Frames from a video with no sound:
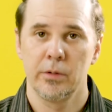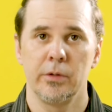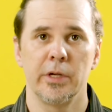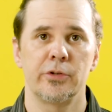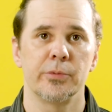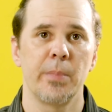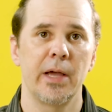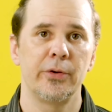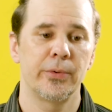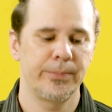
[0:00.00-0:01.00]
your
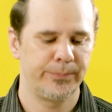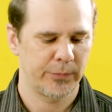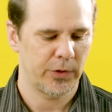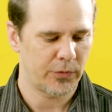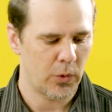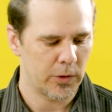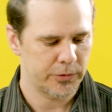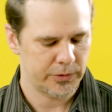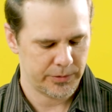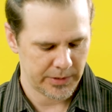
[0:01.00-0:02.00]
manual. Of
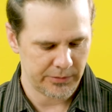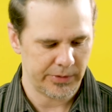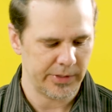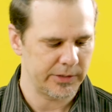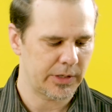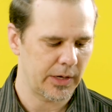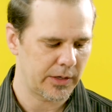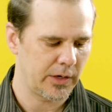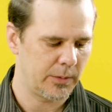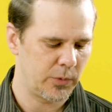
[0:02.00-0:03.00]
course, everything's got to
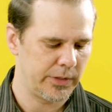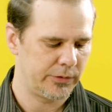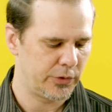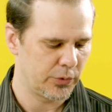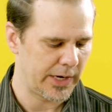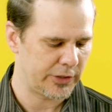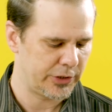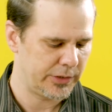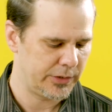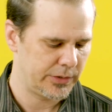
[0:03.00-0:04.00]
come with
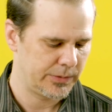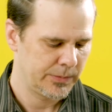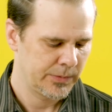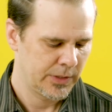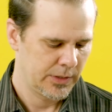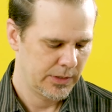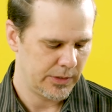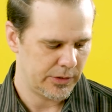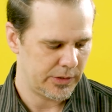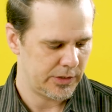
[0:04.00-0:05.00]
directions.
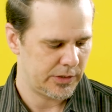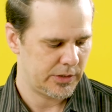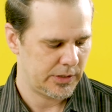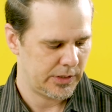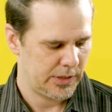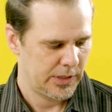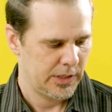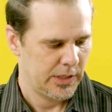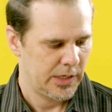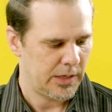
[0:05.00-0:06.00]
This is
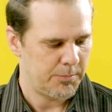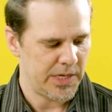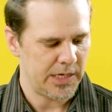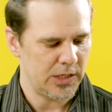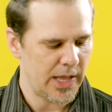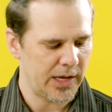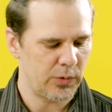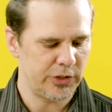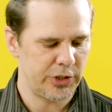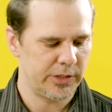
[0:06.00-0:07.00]
in many
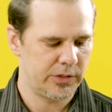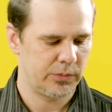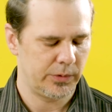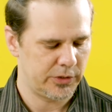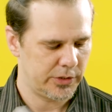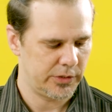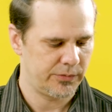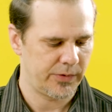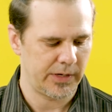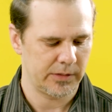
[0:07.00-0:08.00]
languages, which is
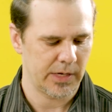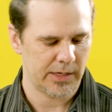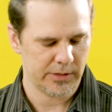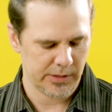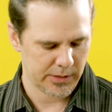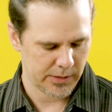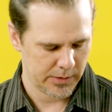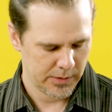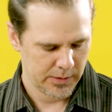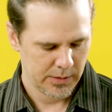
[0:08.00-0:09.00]
fantastic.
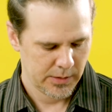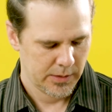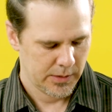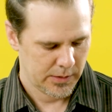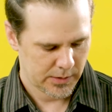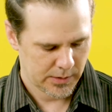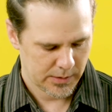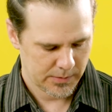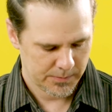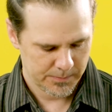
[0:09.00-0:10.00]

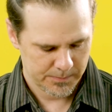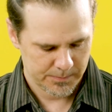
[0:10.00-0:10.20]
You